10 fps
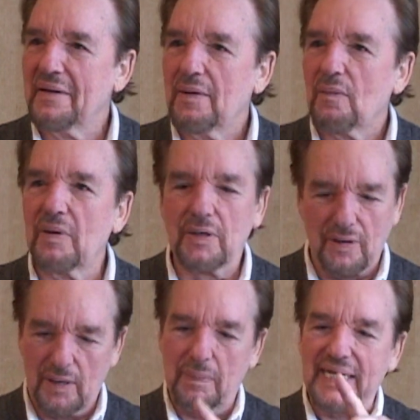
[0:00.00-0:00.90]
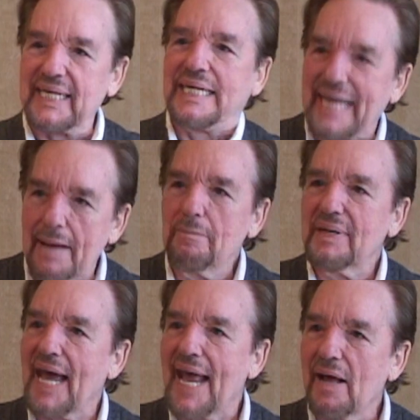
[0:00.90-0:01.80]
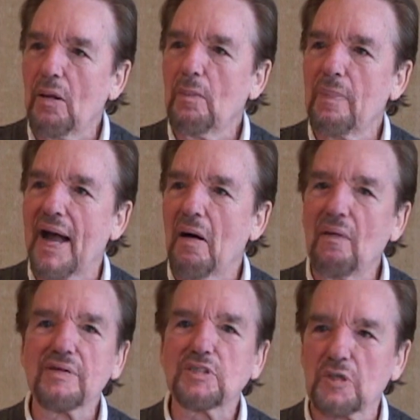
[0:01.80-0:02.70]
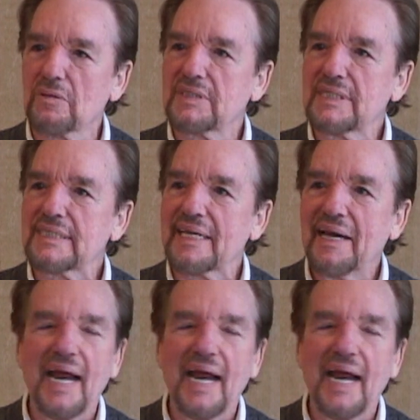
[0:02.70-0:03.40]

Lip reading: Right. When you're going to be condemned to hell by all the churches,